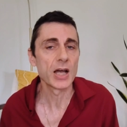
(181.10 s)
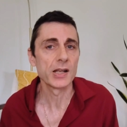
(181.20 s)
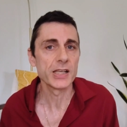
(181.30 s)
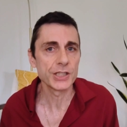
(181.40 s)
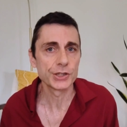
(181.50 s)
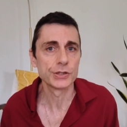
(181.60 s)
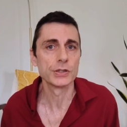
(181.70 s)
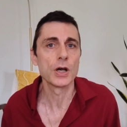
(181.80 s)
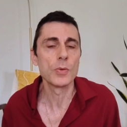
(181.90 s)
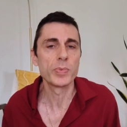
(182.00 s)

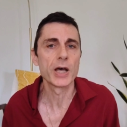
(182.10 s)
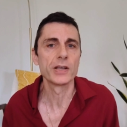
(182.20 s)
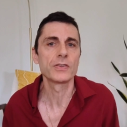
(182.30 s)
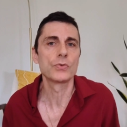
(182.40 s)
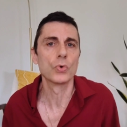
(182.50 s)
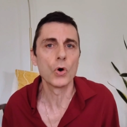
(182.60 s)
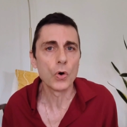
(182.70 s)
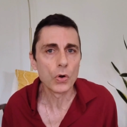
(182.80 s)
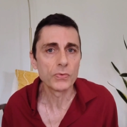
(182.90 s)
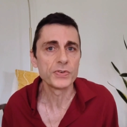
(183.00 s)
dilation applies to
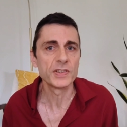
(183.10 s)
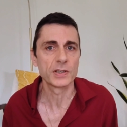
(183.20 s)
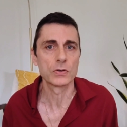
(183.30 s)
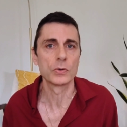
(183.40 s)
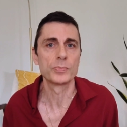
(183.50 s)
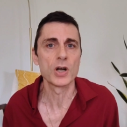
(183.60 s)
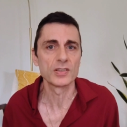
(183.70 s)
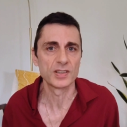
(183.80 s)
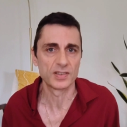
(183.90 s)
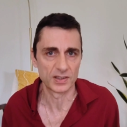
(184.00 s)
all physical
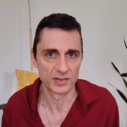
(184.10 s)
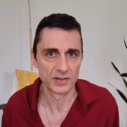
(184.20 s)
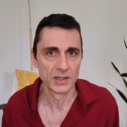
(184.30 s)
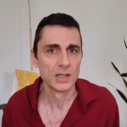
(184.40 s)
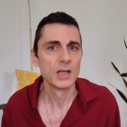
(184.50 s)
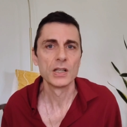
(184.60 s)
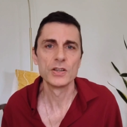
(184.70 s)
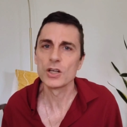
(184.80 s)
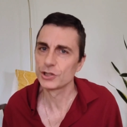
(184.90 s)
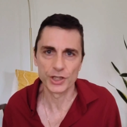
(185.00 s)
processes,
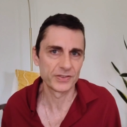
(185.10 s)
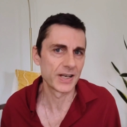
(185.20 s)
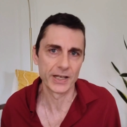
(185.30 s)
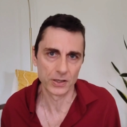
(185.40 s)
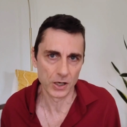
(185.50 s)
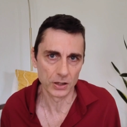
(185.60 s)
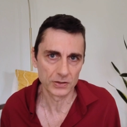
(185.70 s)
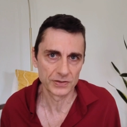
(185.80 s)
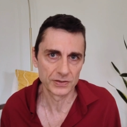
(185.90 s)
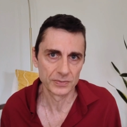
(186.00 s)
not just like
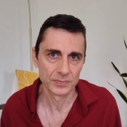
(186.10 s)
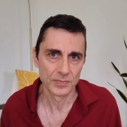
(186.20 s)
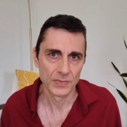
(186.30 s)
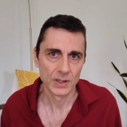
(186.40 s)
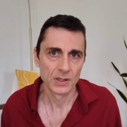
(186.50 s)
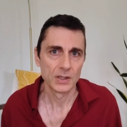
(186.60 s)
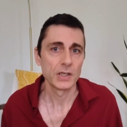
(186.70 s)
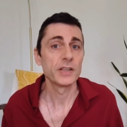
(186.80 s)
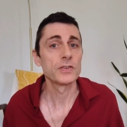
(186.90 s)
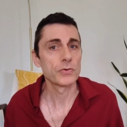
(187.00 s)
clocks.
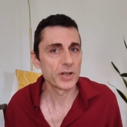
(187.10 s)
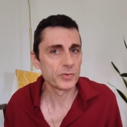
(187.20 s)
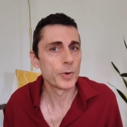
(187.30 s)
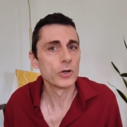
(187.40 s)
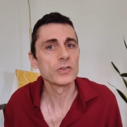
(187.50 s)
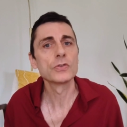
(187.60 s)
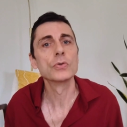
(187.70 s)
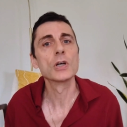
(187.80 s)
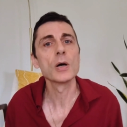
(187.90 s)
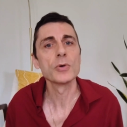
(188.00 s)
It's a response
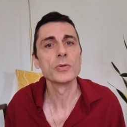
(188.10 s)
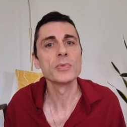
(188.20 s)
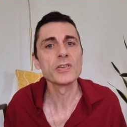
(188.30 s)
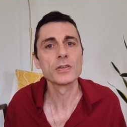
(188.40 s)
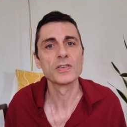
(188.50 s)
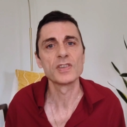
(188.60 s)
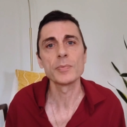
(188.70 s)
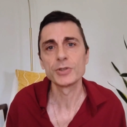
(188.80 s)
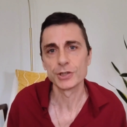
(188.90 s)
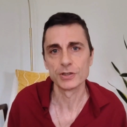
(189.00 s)
to common
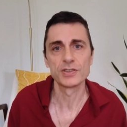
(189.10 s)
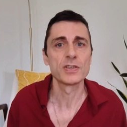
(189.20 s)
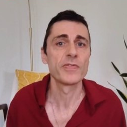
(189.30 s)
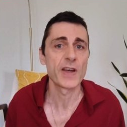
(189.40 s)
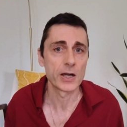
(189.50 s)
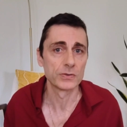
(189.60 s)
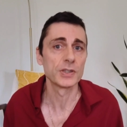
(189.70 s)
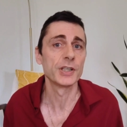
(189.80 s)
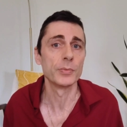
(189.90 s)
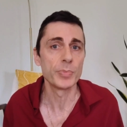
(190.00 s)
misconceptions
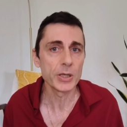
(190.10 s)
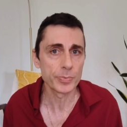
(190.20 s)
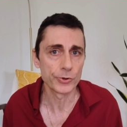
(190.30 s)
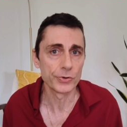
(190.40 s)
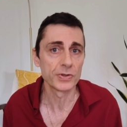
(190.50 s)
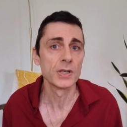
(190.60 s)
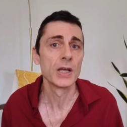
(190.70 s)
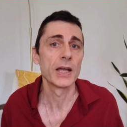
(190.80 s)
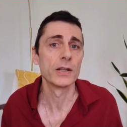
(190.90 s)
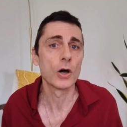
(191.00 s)
found in papers
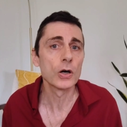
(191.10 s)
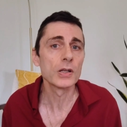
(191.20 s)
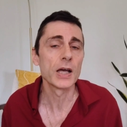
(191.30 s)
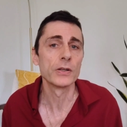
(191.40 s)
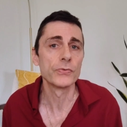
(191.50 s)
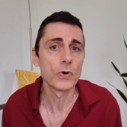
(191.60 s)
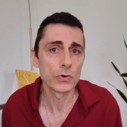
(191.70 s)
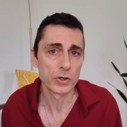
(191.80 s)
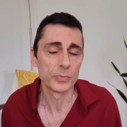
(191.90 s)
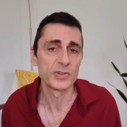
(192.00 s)
and online
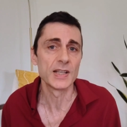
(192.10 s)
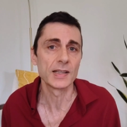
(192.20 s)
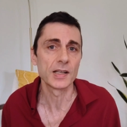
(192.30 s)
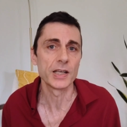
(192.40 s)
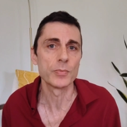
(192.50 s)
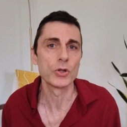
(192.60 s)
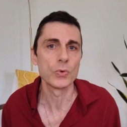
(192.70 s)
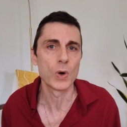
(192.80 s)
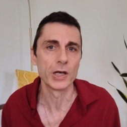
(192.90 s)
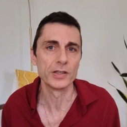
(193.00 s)
forums that claim
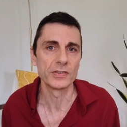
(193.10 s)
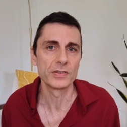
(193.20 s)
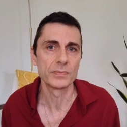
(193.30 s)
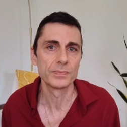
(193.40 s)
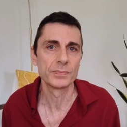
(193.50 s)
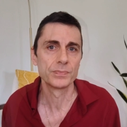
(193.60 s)
otherwise.